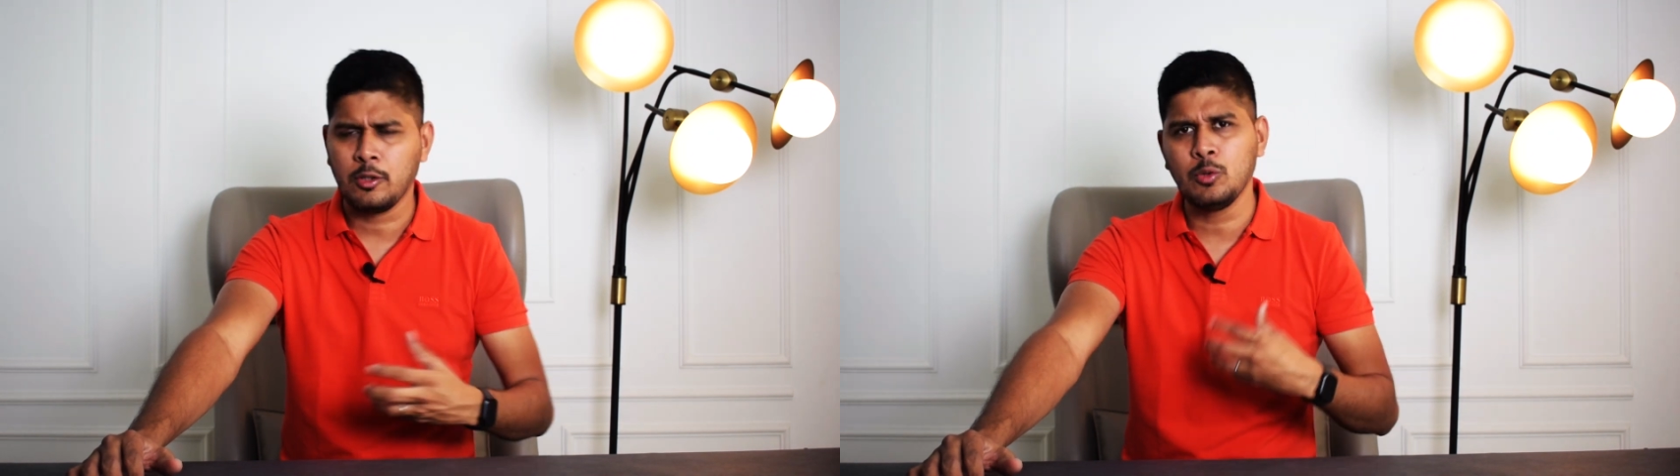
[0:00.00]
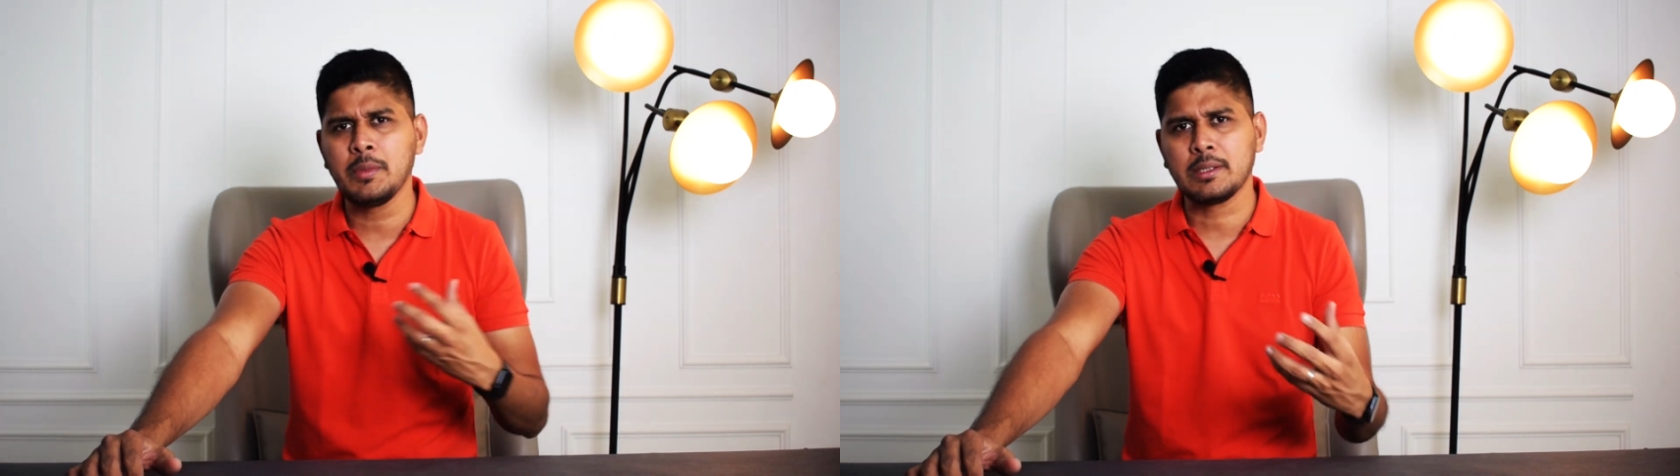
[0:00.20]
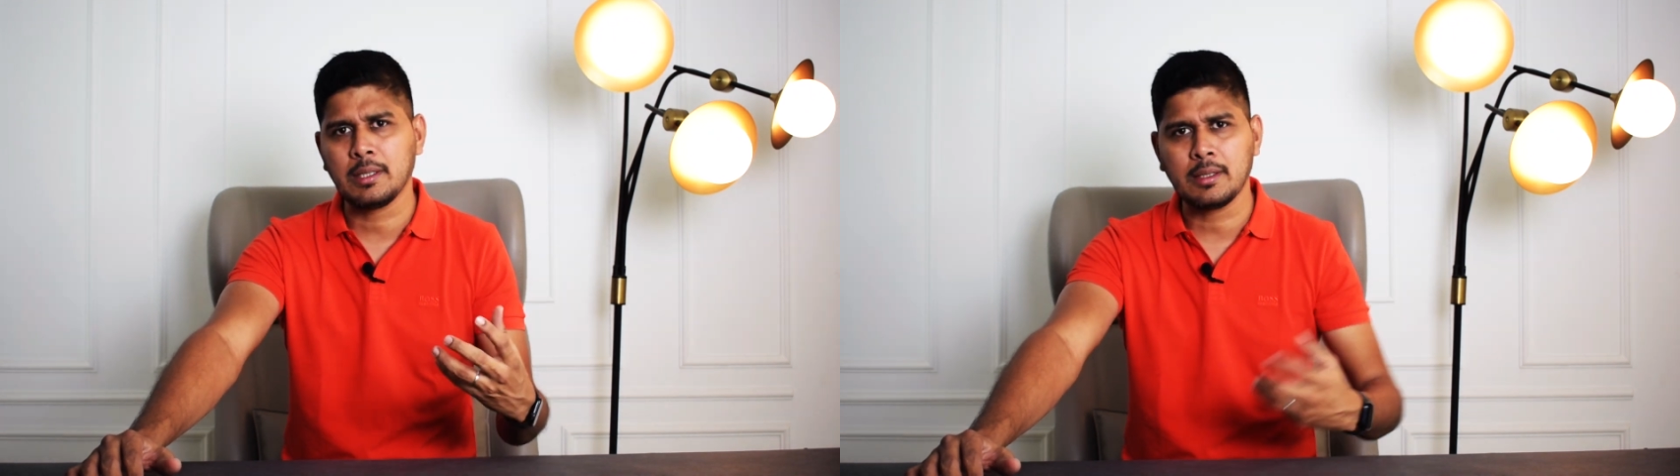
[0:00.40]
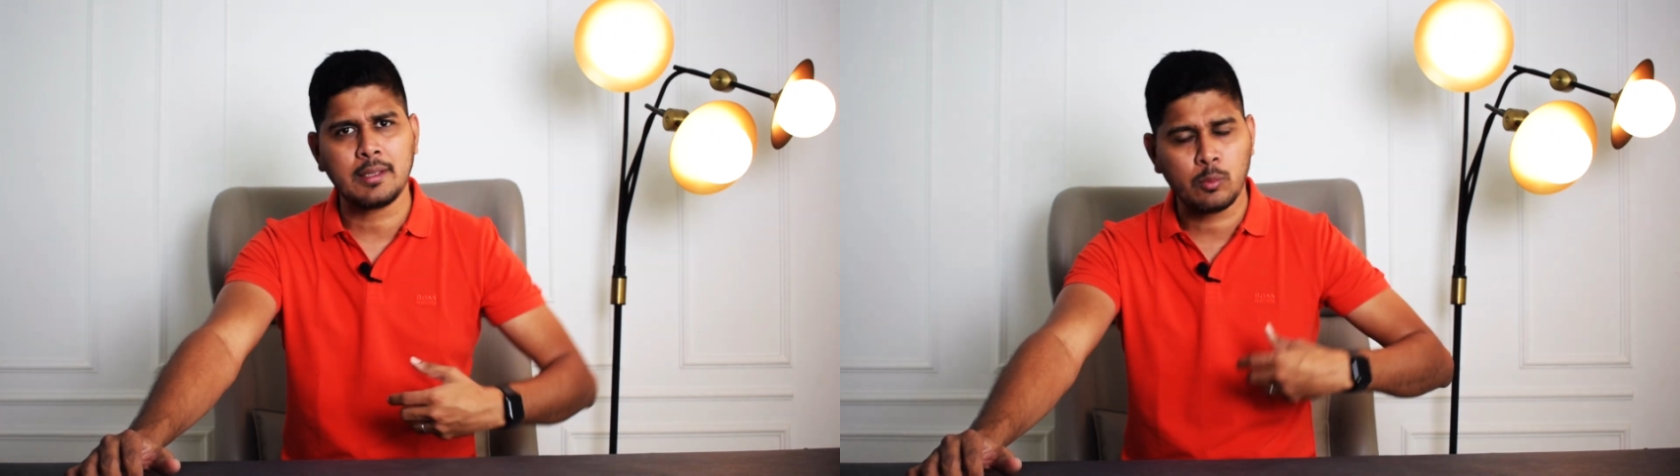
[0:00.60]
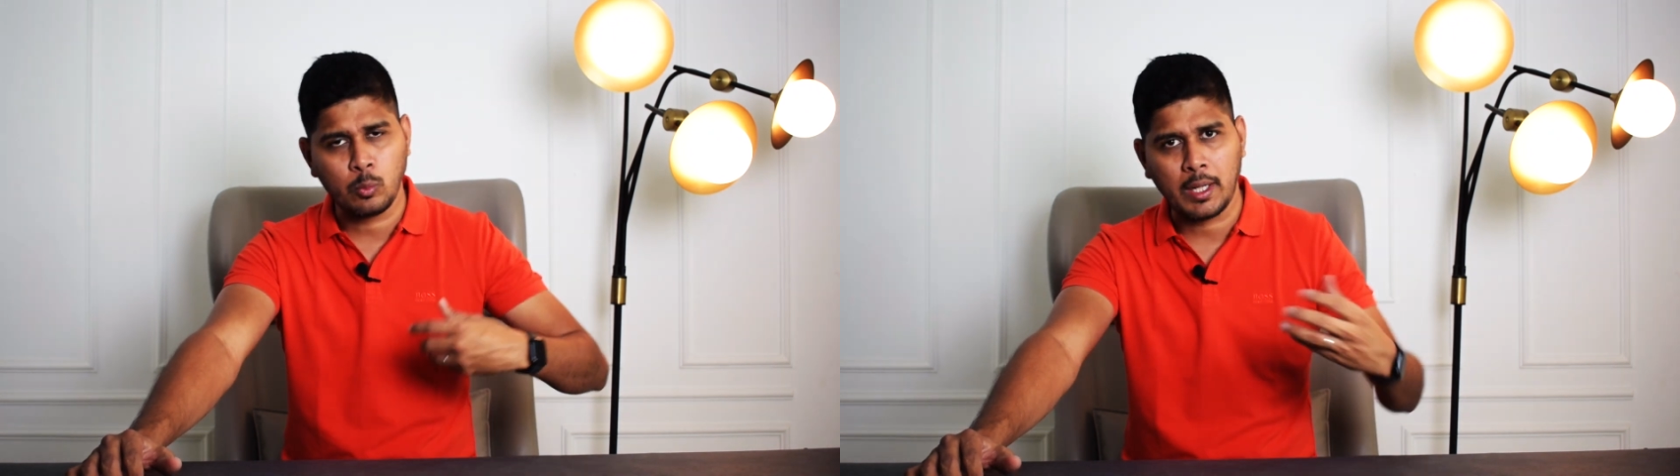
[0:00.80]
you may think,
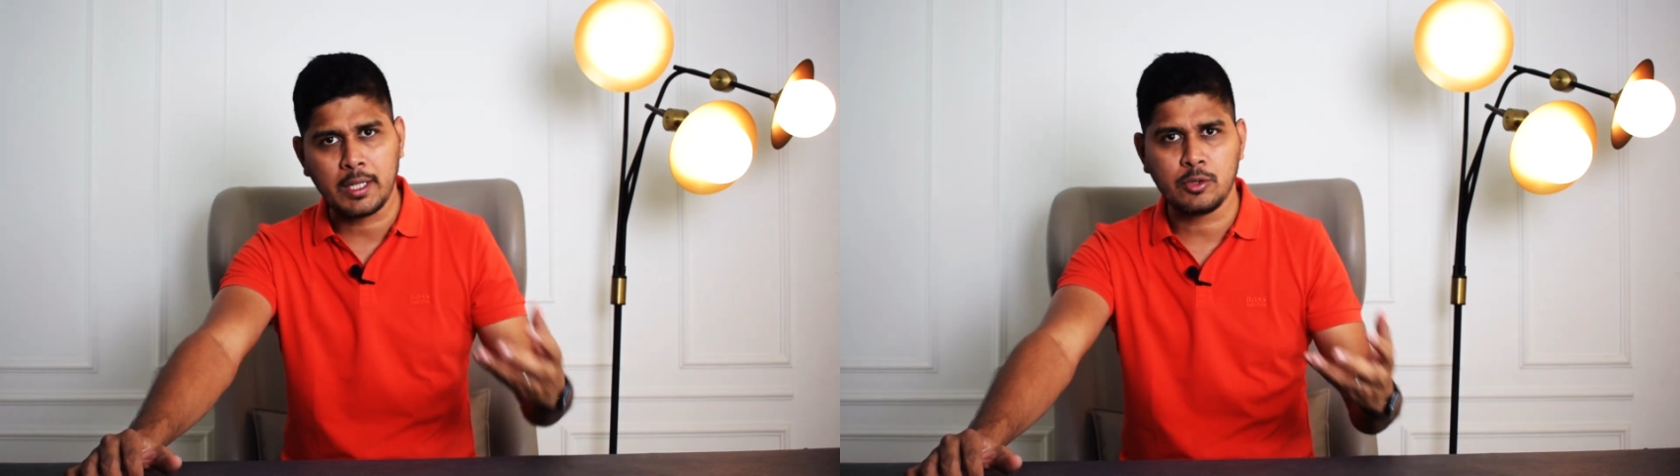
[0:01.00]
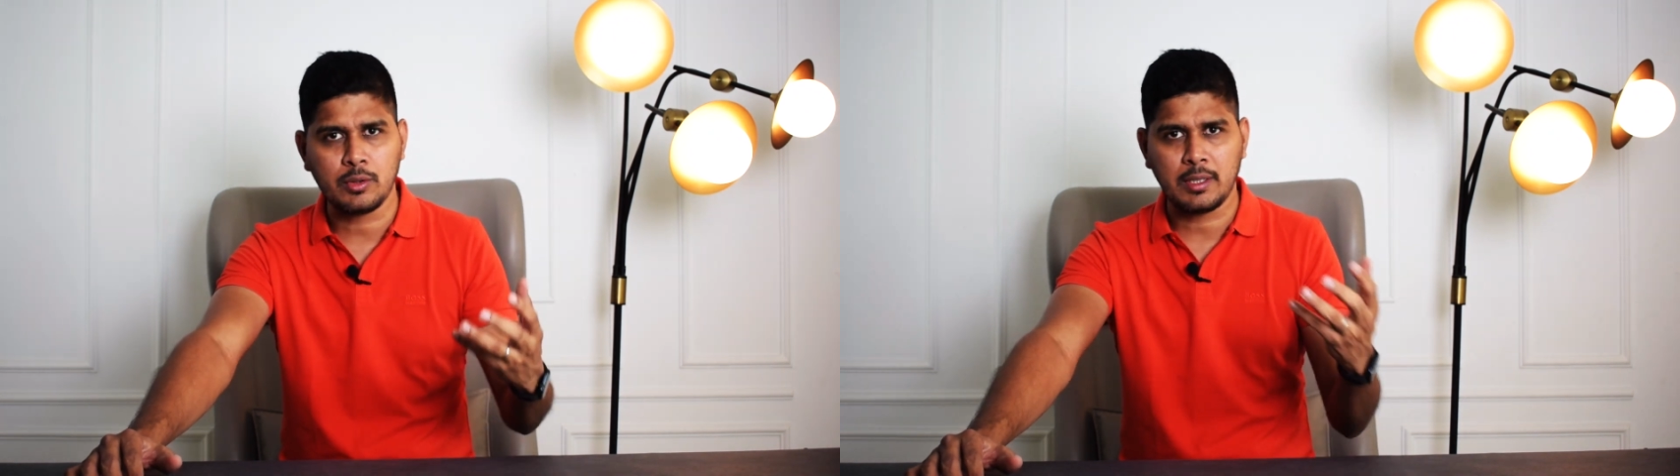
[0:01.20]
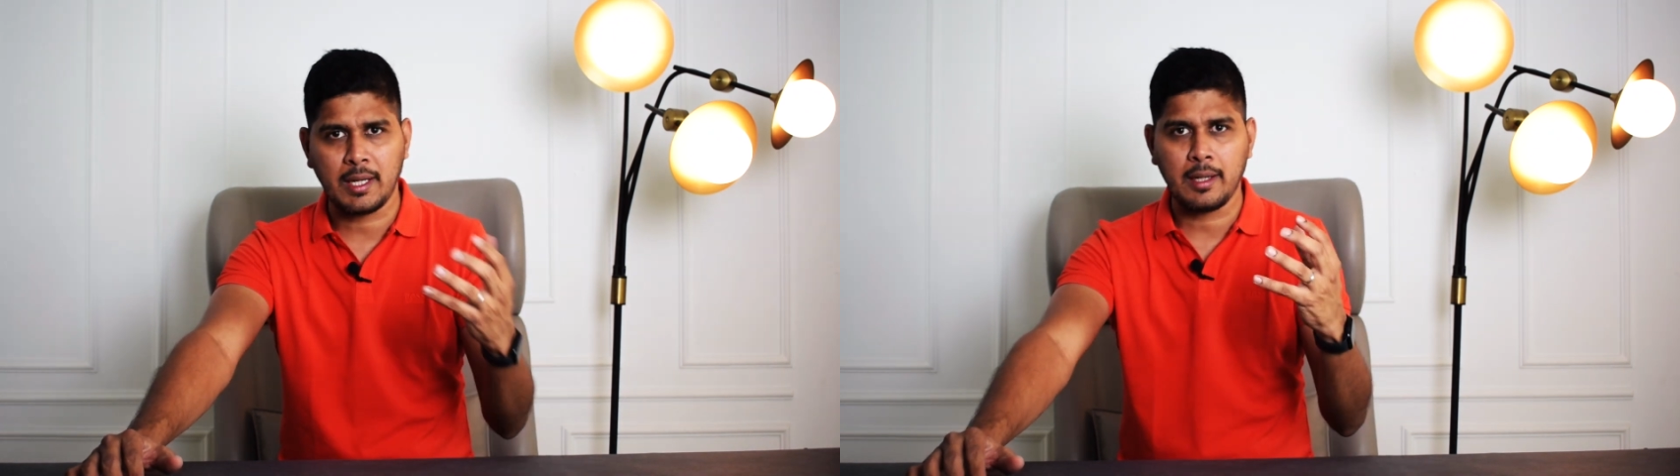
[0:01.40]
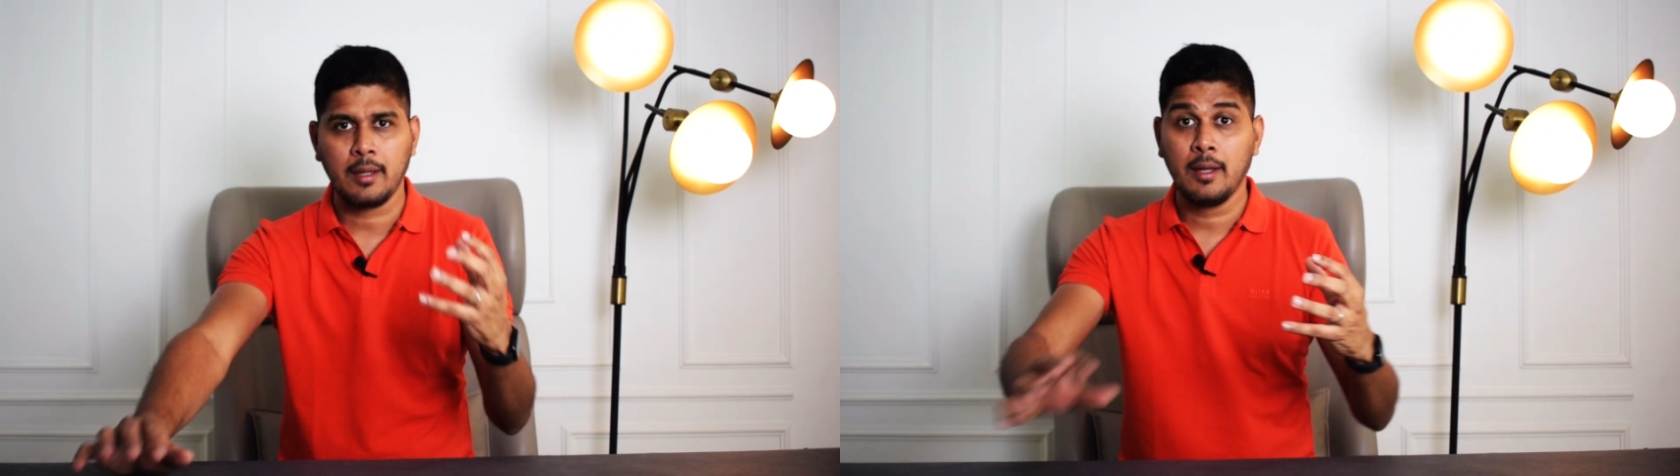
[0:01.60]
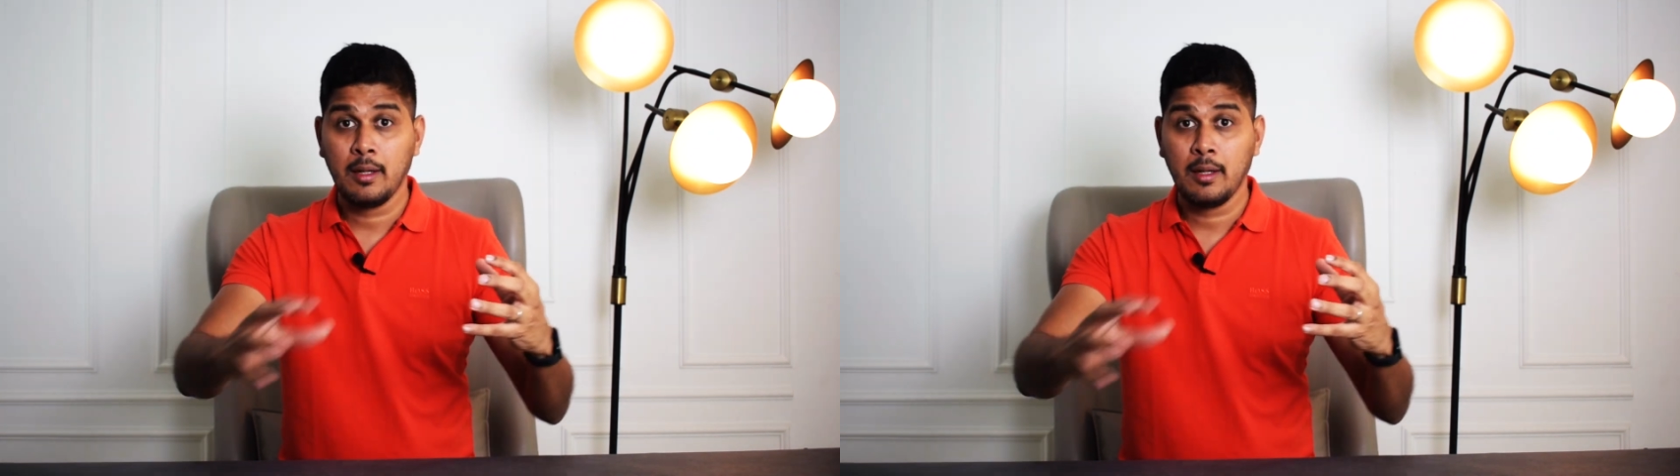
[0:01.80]
then why shouldn't I